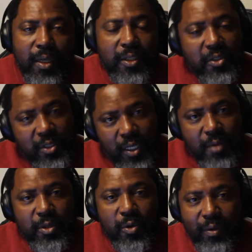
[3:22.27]
It's the
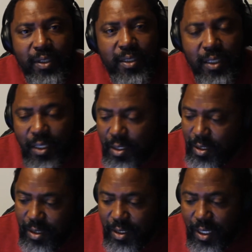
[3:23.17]
same equivalency. This
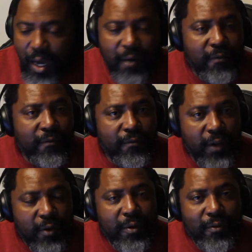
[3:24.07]
is this guy's
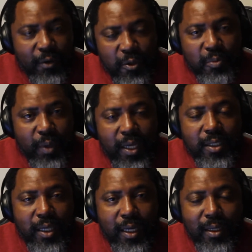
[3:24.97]
very first
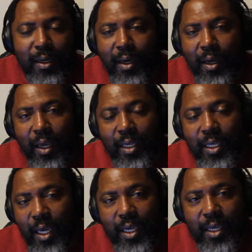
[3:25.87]
paycheck, and he
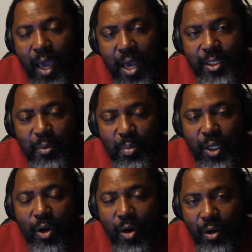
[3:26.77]
can't cash it
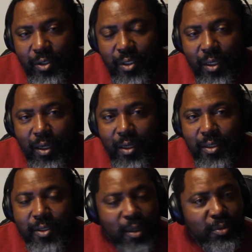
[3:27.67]
because
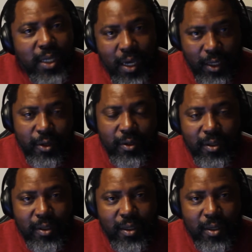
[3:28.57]
some teller
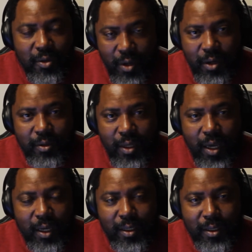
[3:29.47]
thought
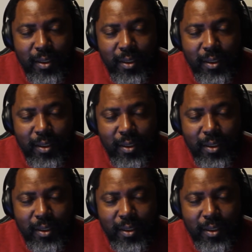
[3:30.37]
that